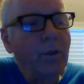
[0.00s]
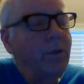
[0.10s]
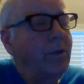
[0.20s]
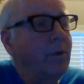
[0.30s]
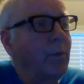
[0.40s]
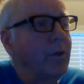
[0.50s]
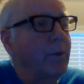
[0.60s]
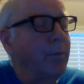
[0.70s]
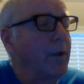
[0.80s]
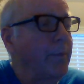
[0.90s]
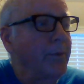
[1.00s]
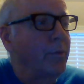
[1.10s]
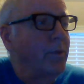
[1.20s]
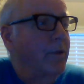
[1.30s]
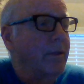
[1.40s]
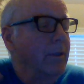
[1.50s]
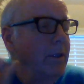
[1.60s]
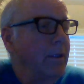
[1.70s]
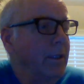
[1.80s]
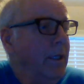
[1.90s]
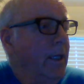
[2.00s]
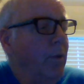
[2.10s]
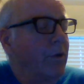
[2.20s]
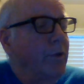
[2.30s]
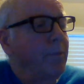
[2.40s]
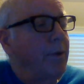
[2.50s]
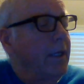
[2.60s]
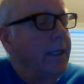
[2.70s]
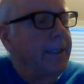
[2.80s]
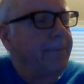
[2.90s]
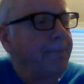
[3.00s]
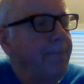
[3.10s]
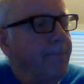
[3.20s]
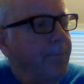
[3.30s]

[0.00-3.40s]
what's what's the purpose? What's the what's your plan?